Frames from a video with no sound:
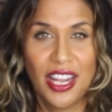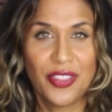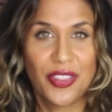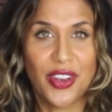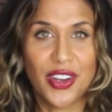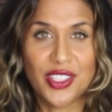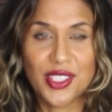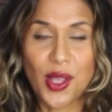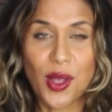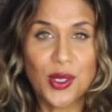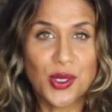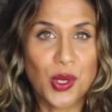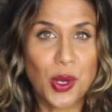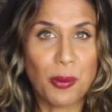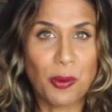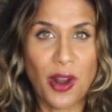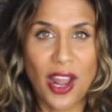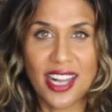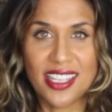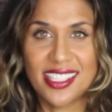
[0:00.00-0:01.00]
There's also
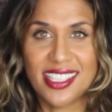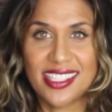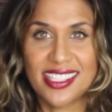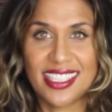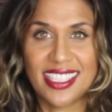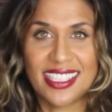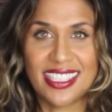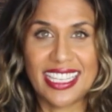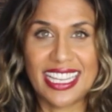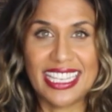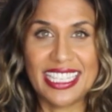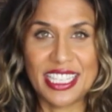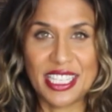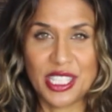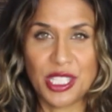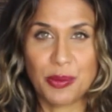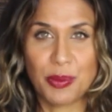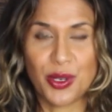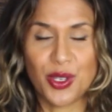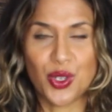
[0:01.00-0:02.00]
a practice in
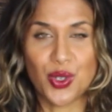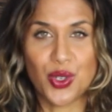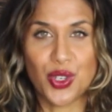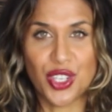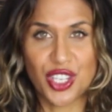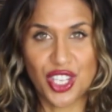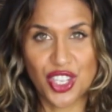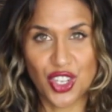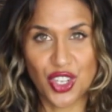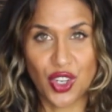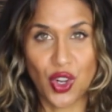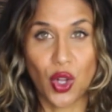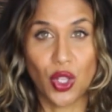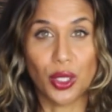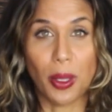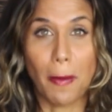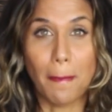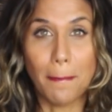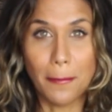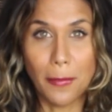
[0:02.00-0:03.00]
Indian spiritual tradition
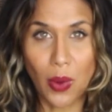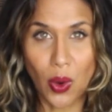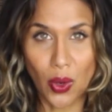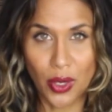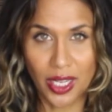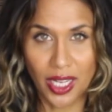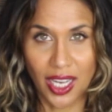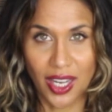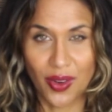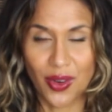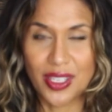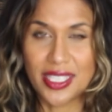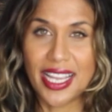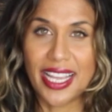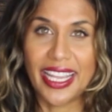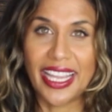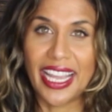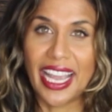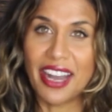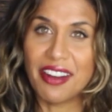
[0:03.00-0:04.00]
called Mona, or
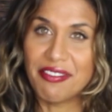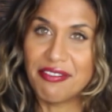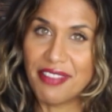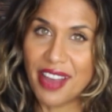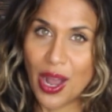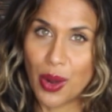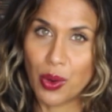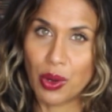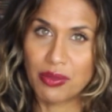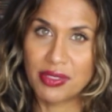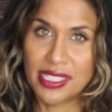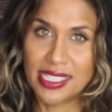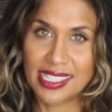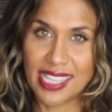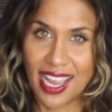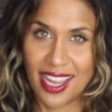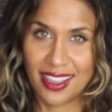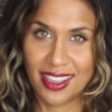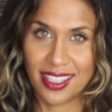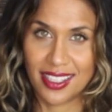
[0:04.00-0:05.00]
taking a vow of
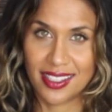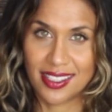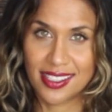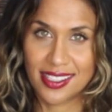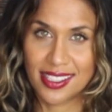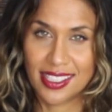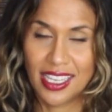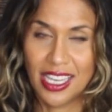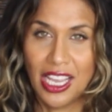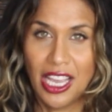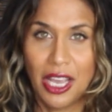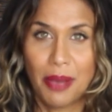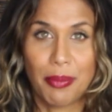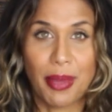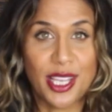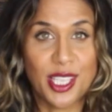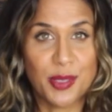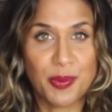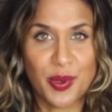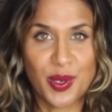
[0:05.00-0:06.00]
silence.
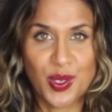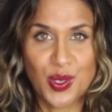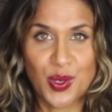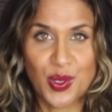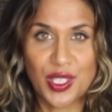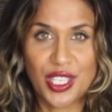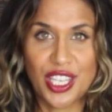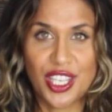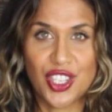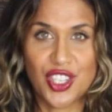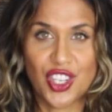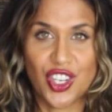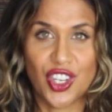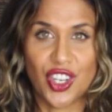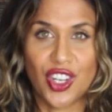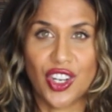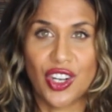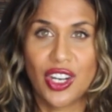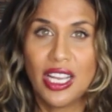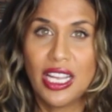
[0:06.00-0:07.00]
My spiritual
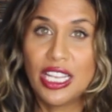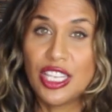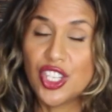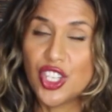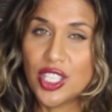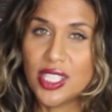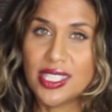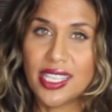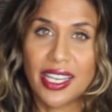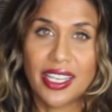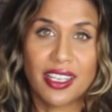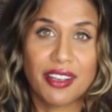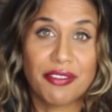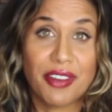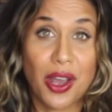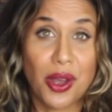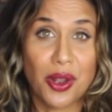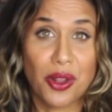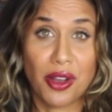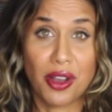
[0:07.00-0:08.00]
teacher, she's taken a
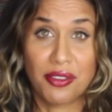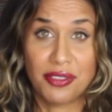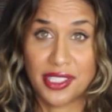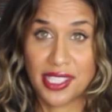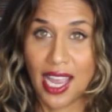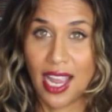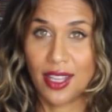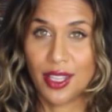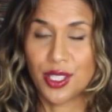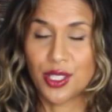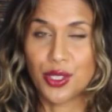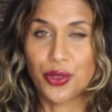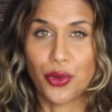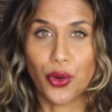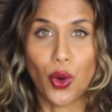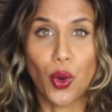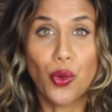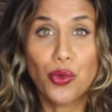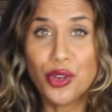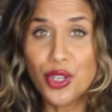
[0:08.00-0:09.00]
vow of silence
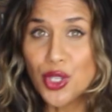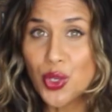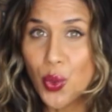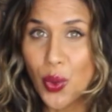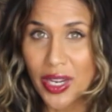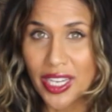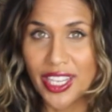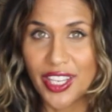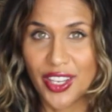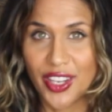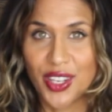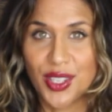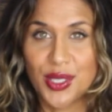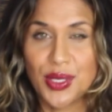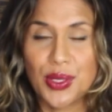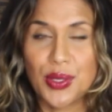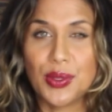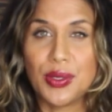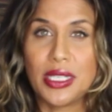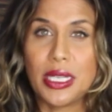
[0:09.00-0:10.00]
for over 20
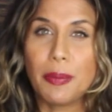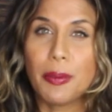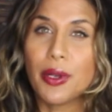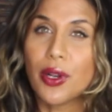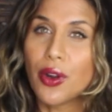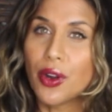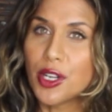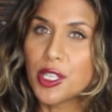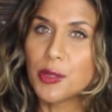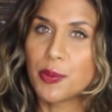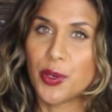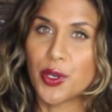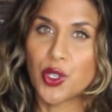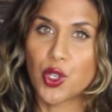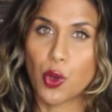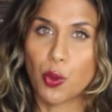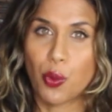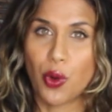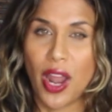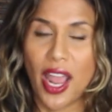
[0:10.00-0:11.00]
years to deepen her
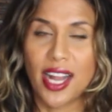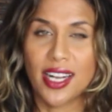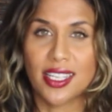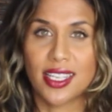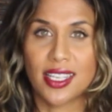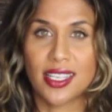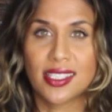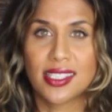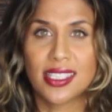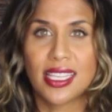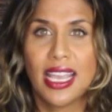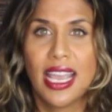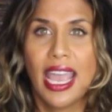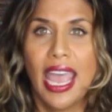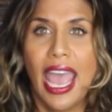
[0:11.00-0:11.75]
spiritual practice,